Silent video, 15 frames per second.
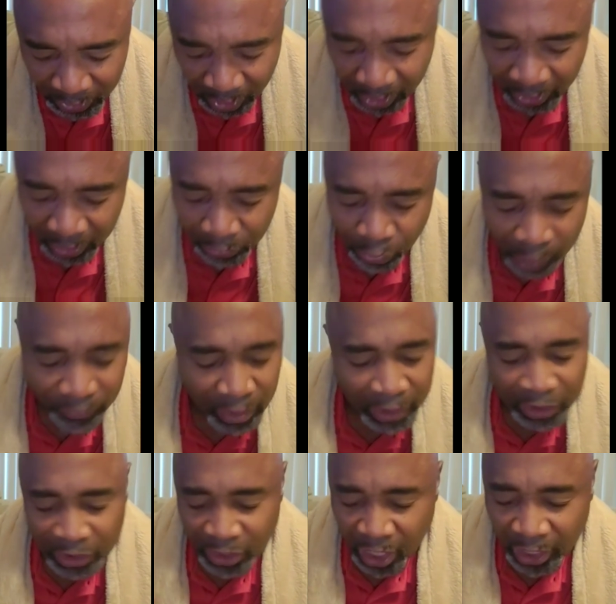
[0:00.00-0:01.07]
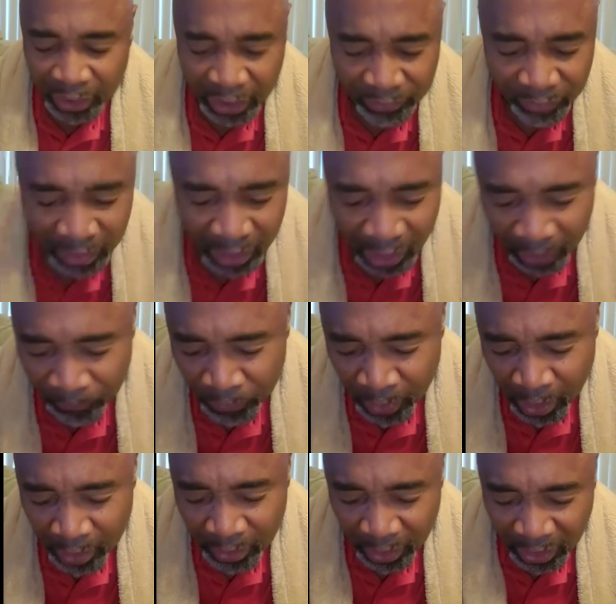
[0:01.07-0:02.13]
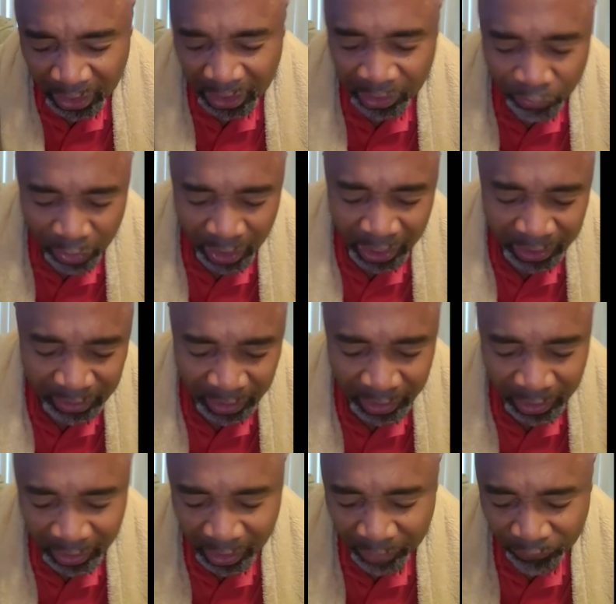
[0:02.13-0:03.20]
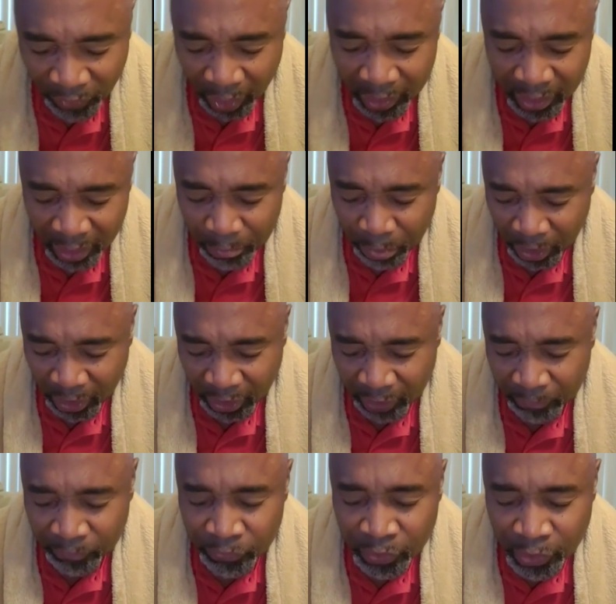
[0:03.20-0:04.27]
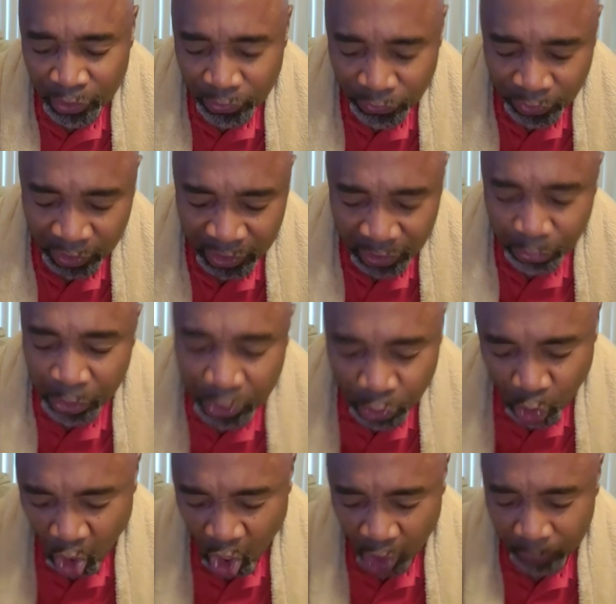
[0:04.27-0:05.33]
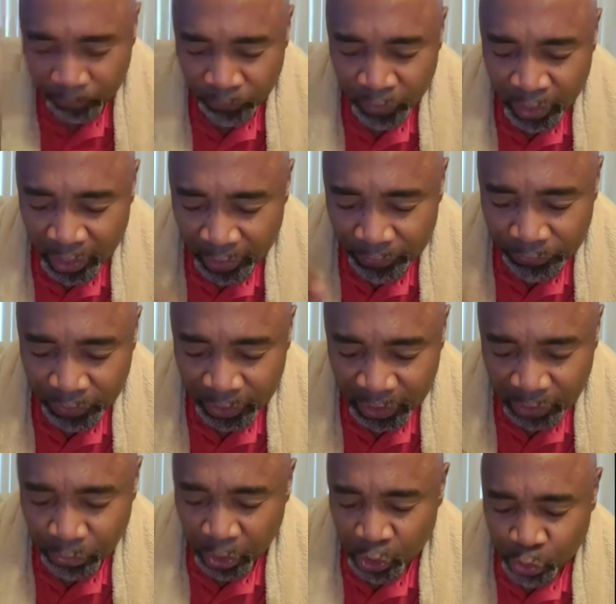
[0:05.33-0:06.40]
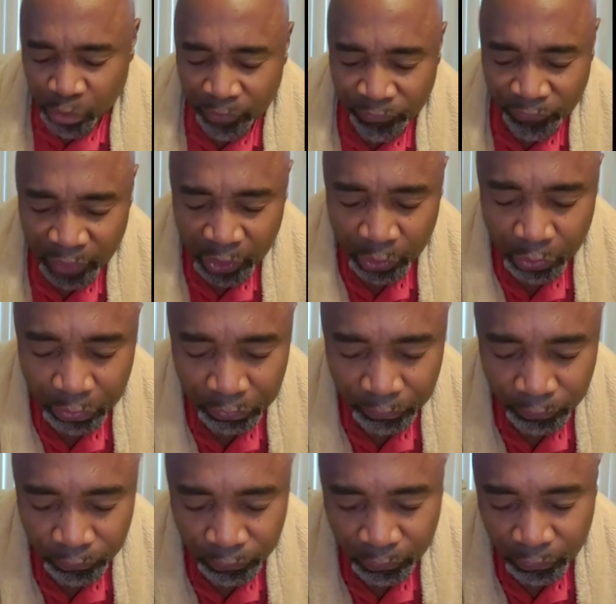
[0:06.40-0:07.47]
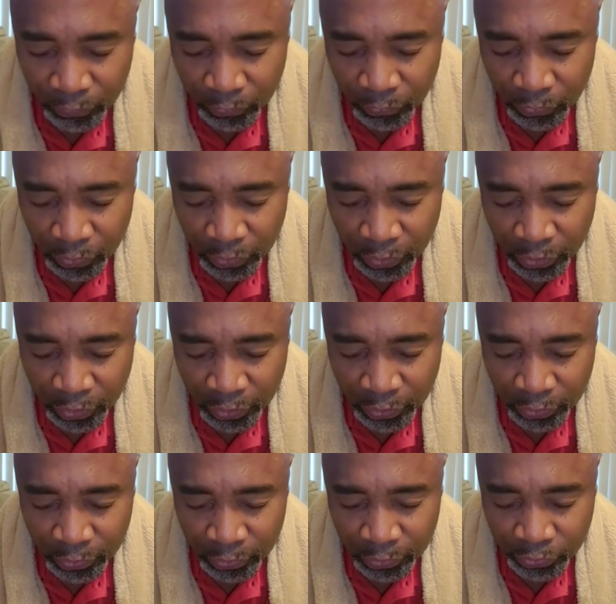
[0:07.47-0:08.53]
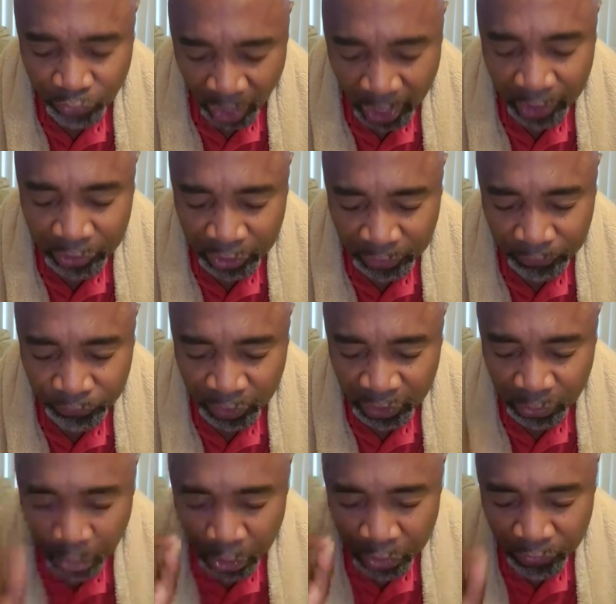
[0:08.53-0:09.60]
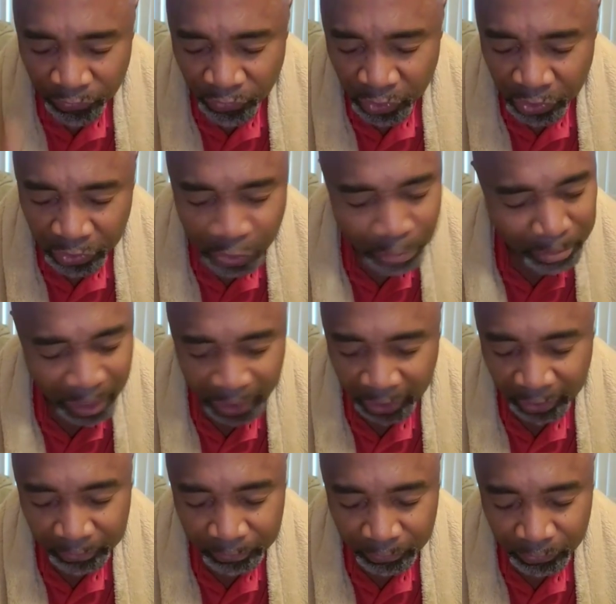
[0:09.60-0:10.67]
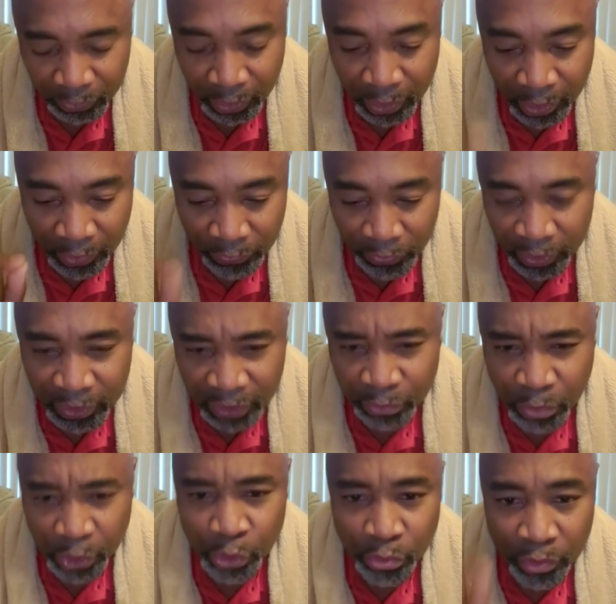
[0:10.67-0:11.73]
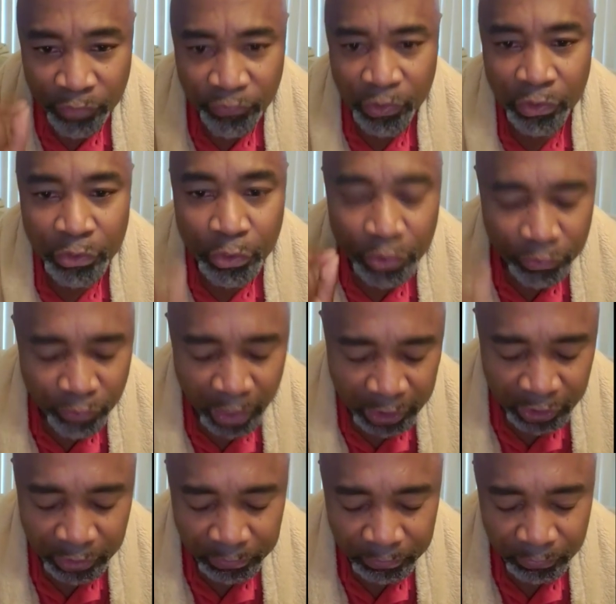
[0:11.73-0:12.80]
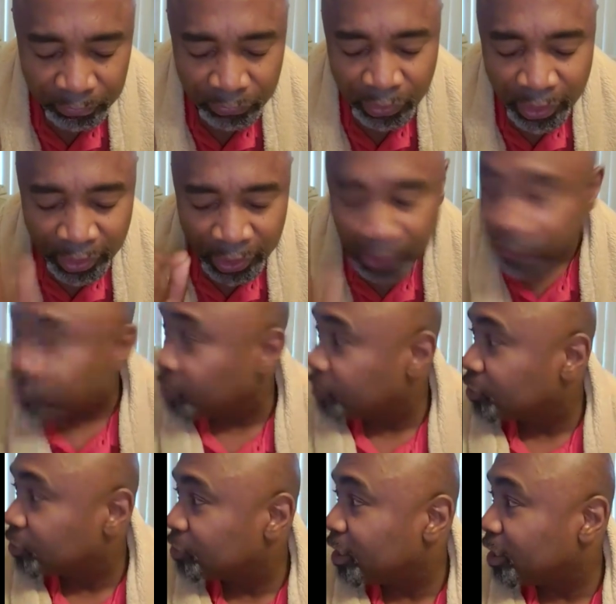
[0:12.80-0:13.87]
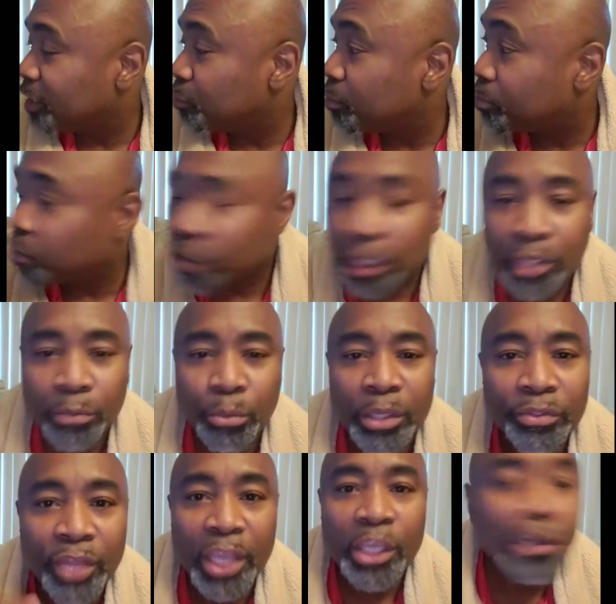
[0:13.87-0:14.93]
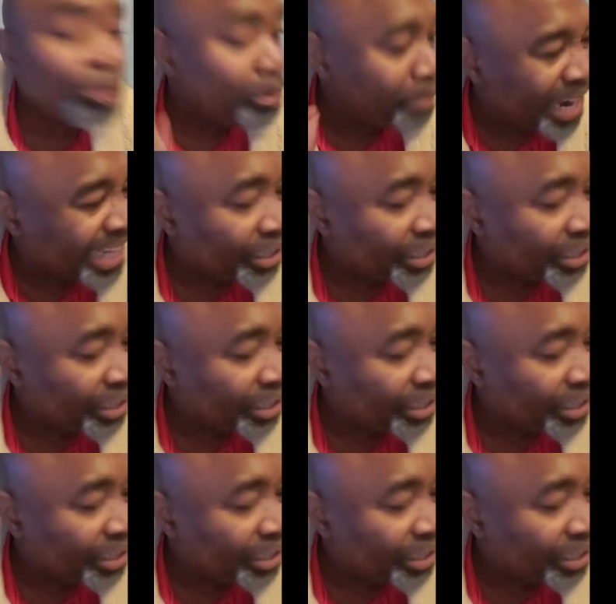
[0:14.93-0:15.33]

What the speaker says: that they need to realize that in their fire and their pain, this is where you are. And this is where you reveal strategy. This is where you reveal your mind. This is where you reveal your direction. In Jesus' name we pray. We thank you. We magnify you. In Jesus' name,